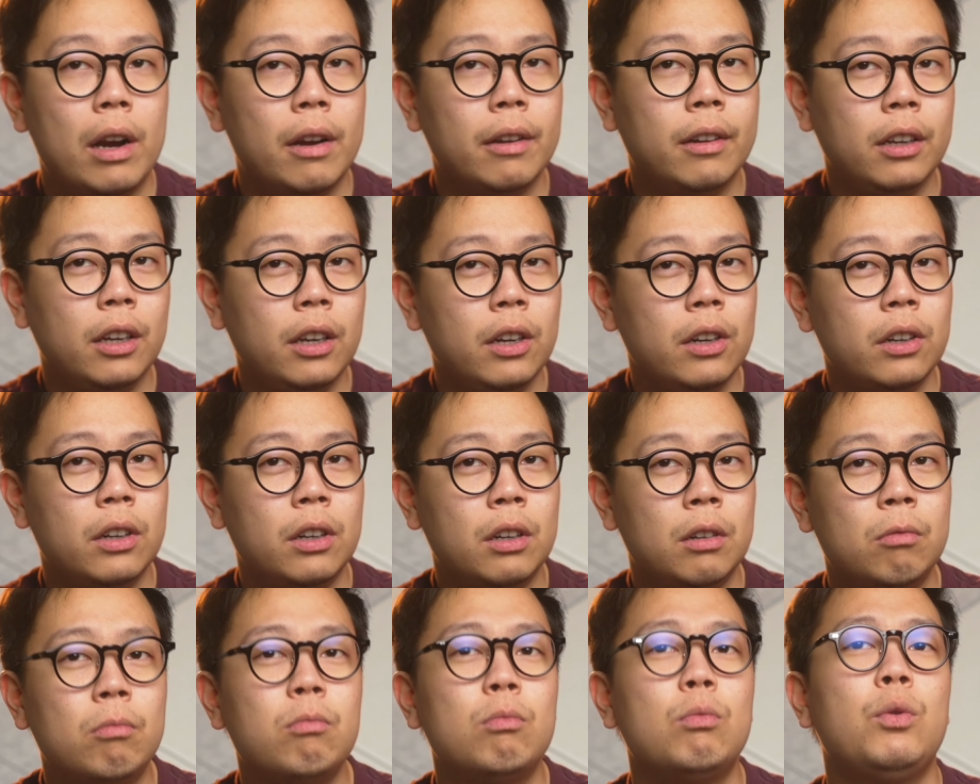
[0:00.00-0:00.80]
of the
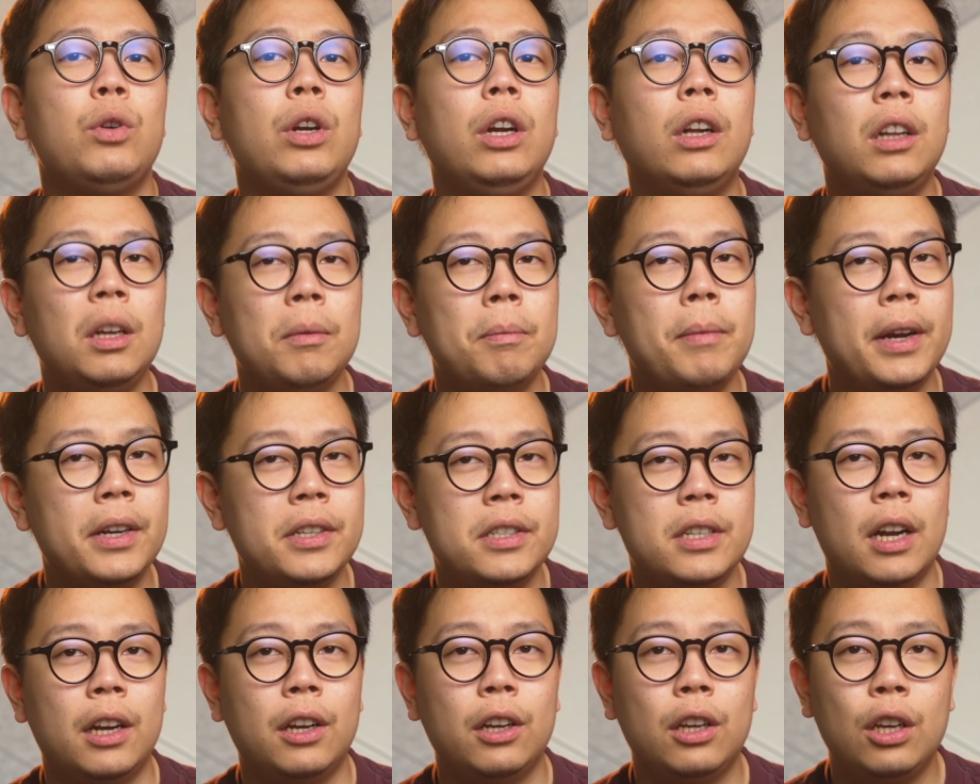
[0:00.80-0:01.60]
Year really makes
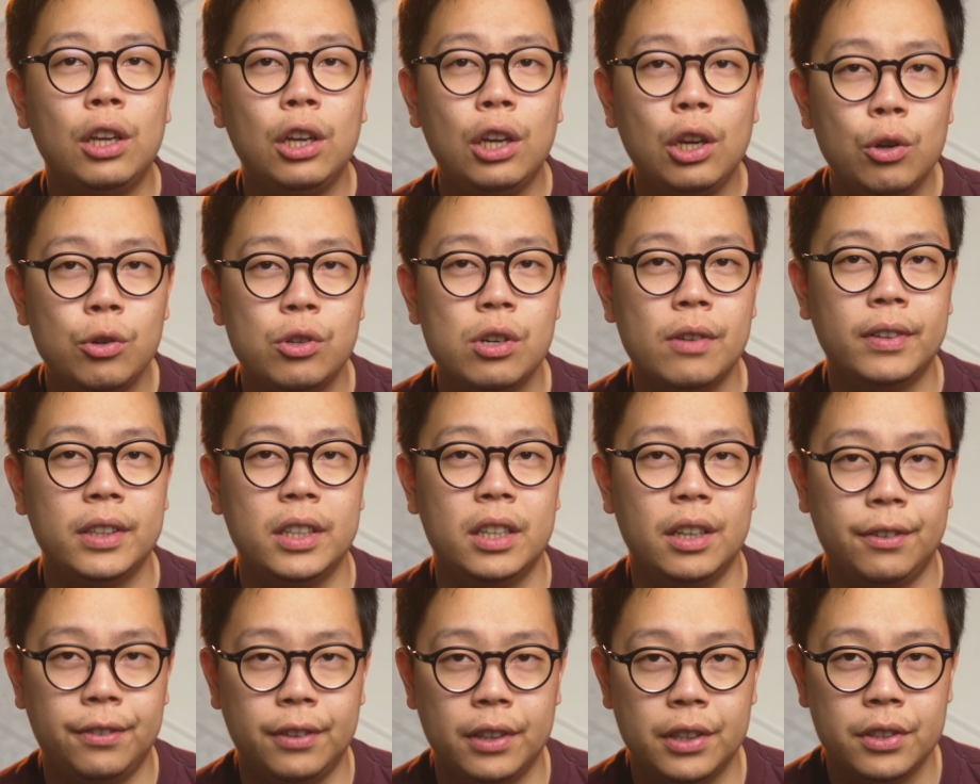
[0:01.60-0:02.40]
that huge of a
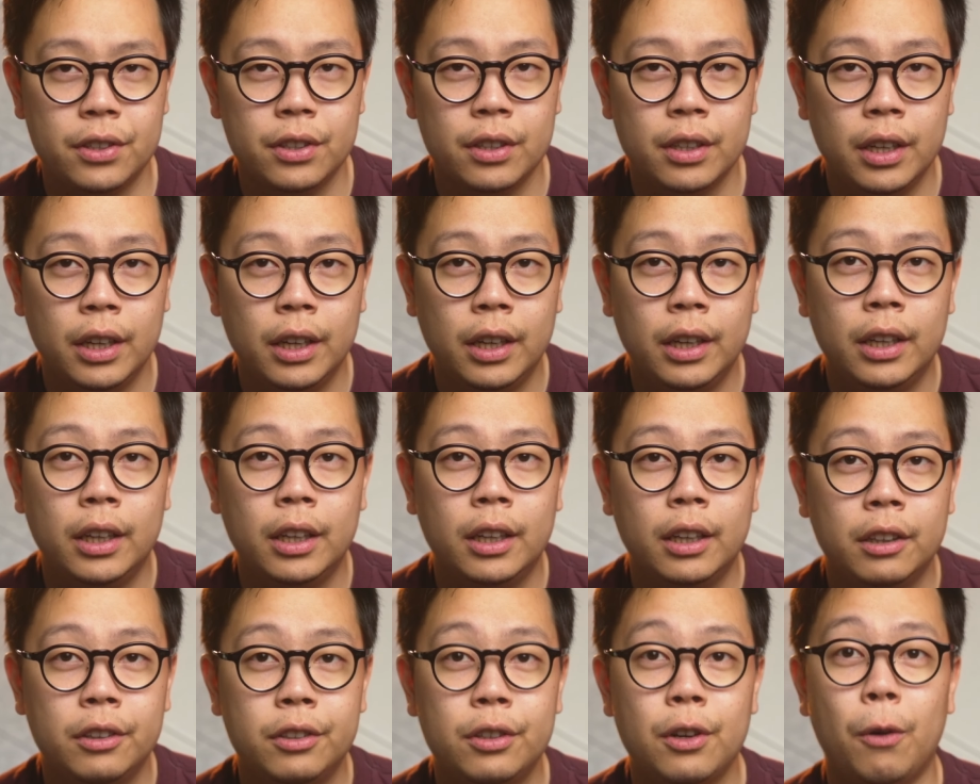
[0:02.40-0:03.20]
difference.
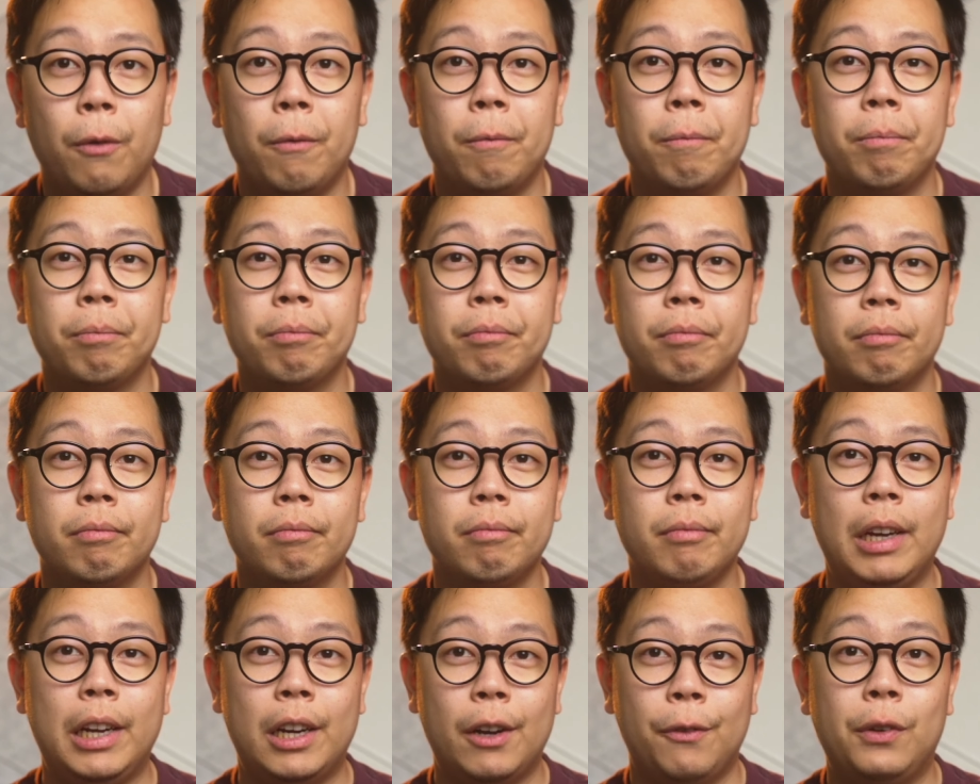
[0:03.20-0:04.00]
So,
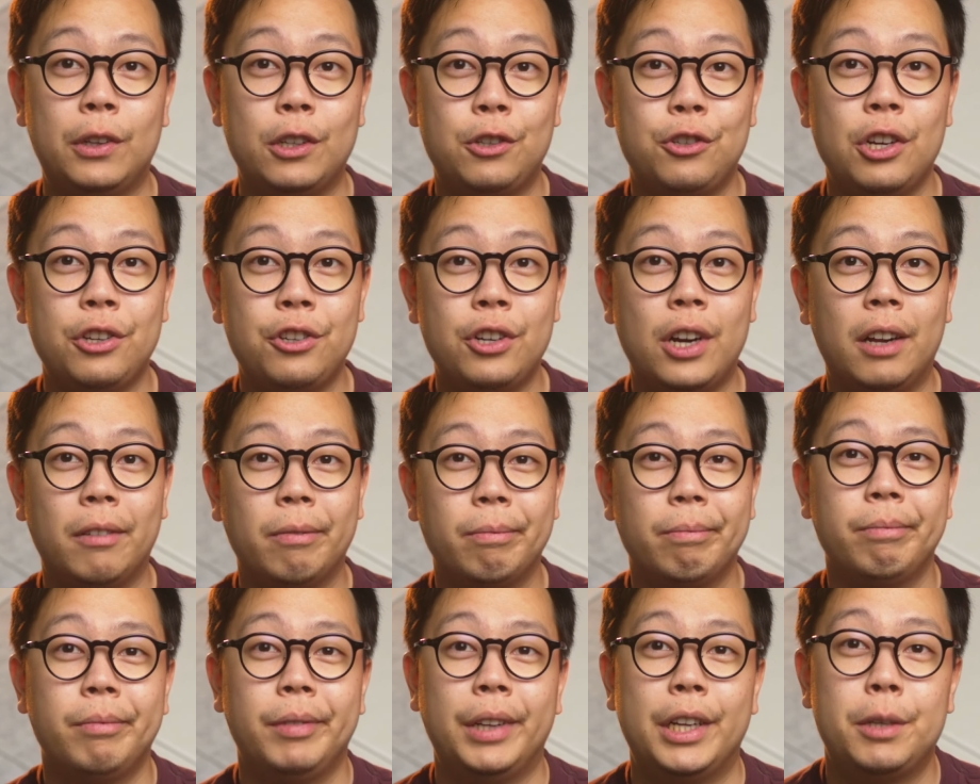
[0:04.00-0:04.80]
enough with the chit-chat,
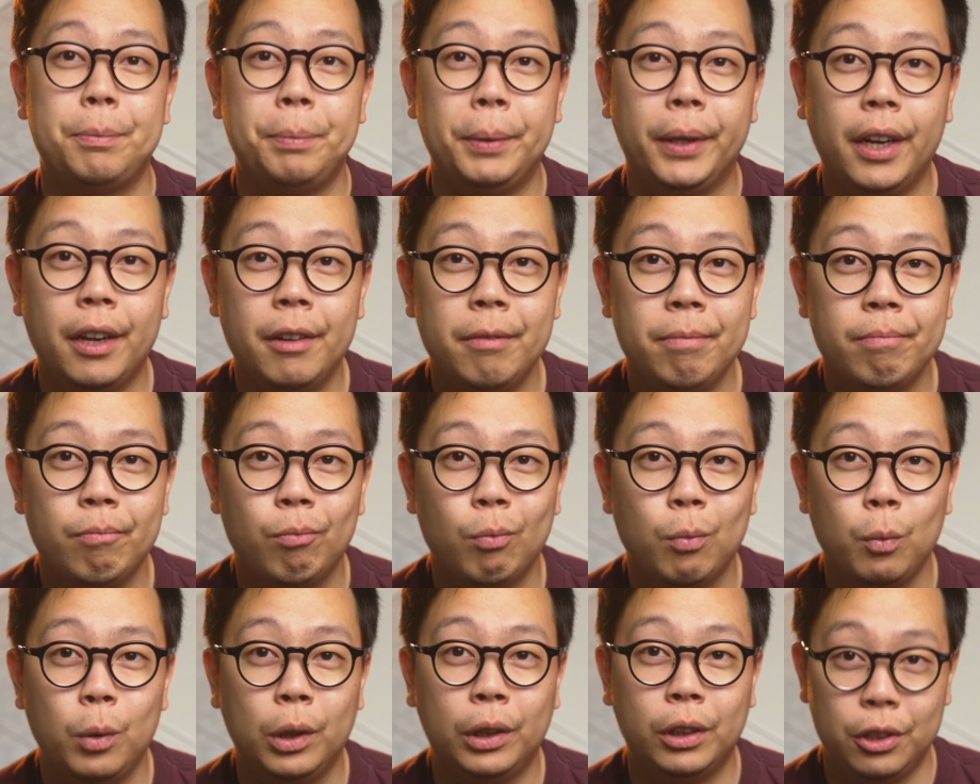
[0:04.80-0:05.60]
let's begin
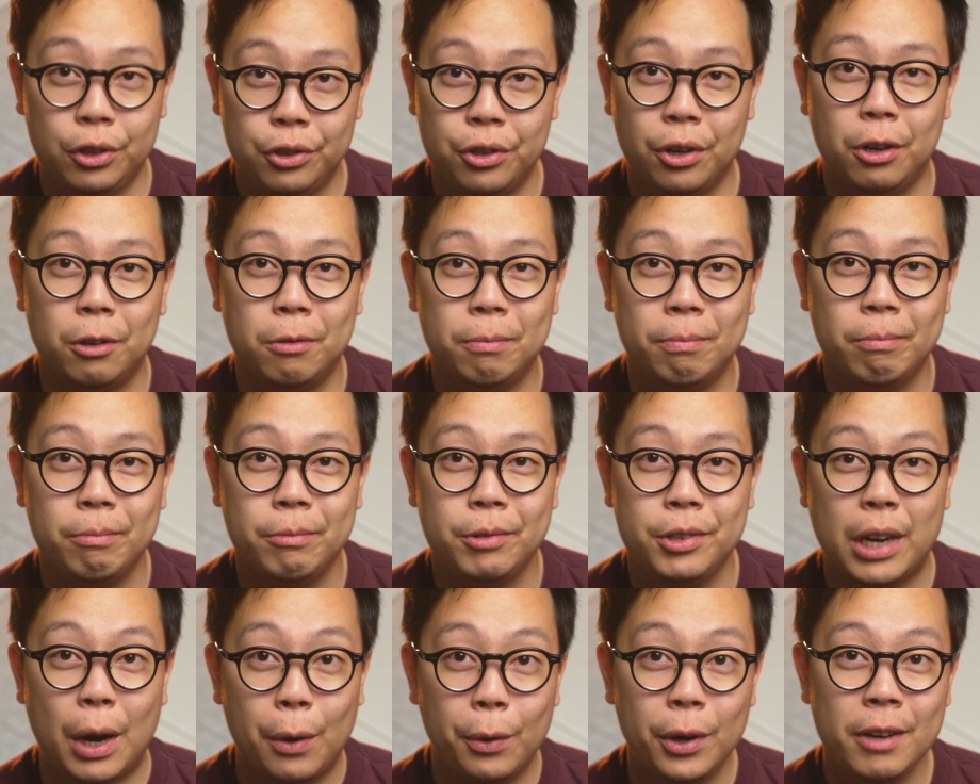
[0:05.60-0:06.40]
with the intro,
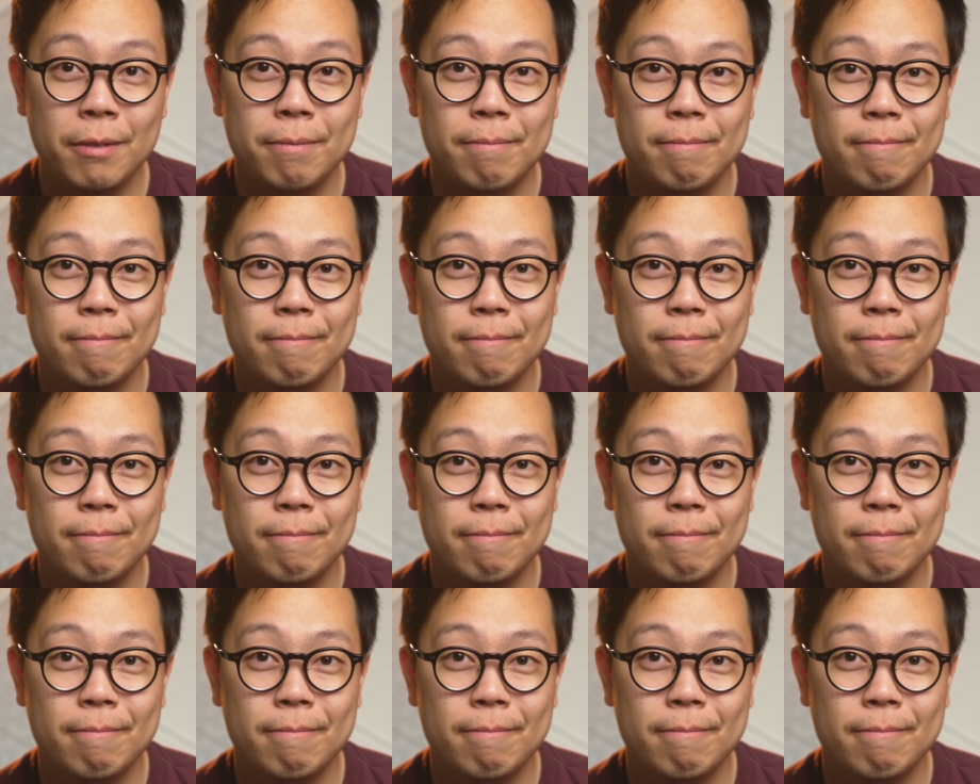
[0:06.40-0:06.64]
shall we?